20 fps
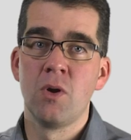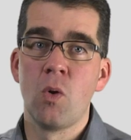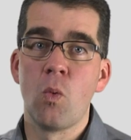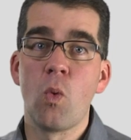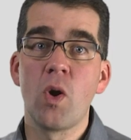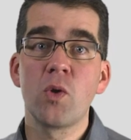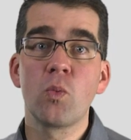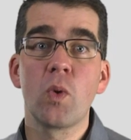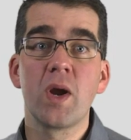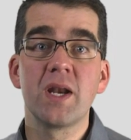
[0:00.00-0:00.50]

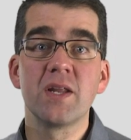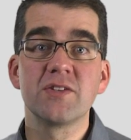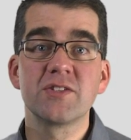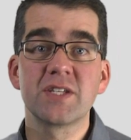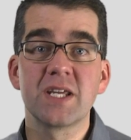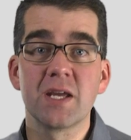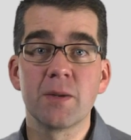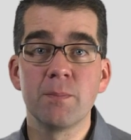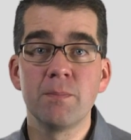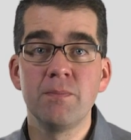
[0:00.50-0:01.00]
One way to
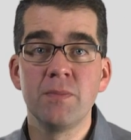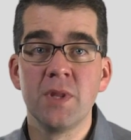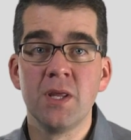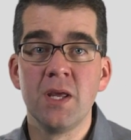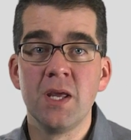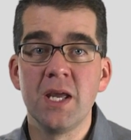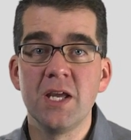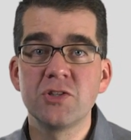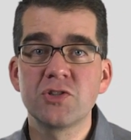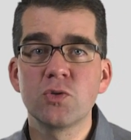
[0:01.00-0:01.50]
skim
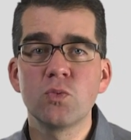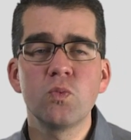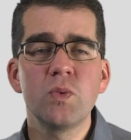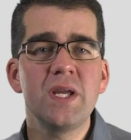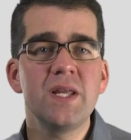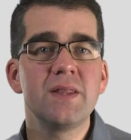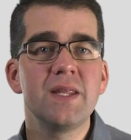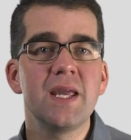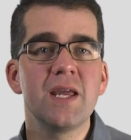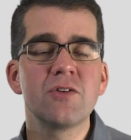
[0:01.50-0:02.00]
is to
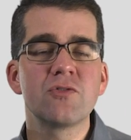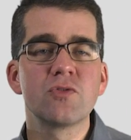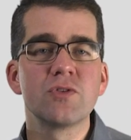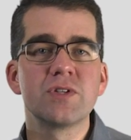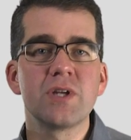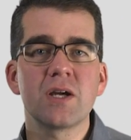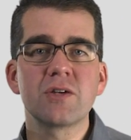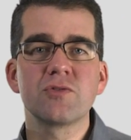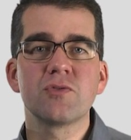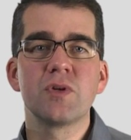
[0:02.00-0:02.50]
read the
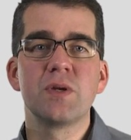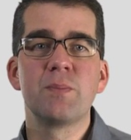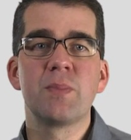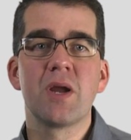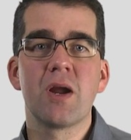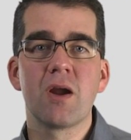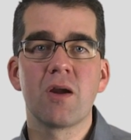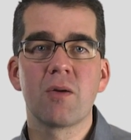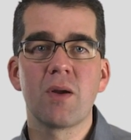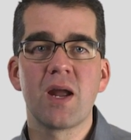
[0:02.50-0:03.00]
introductory
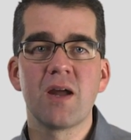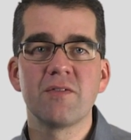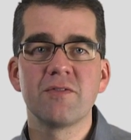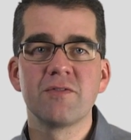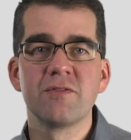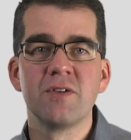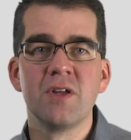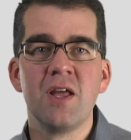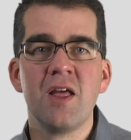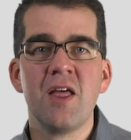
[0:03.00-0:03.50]

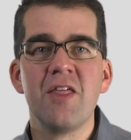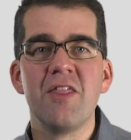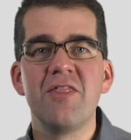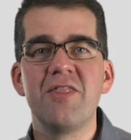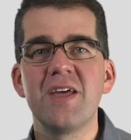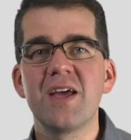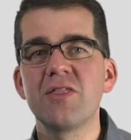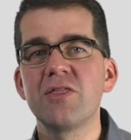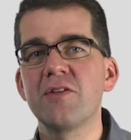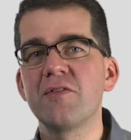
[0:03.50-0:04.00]
paragraph,
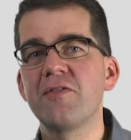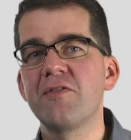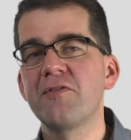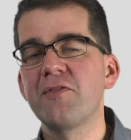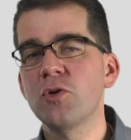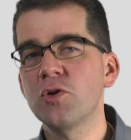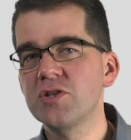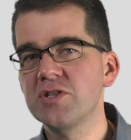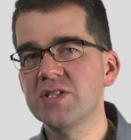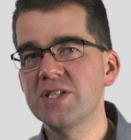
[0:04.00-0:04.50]
then the
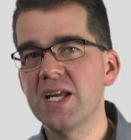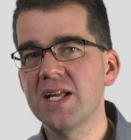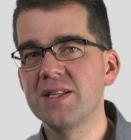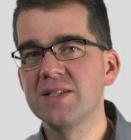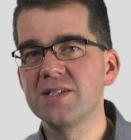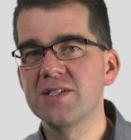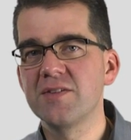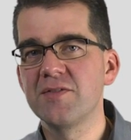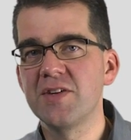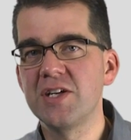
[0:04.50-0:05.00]
first
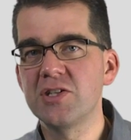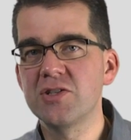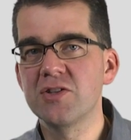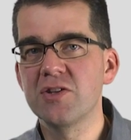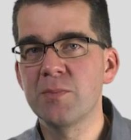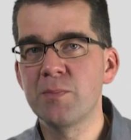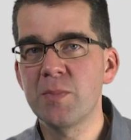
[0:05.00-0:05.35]
sentence of each of the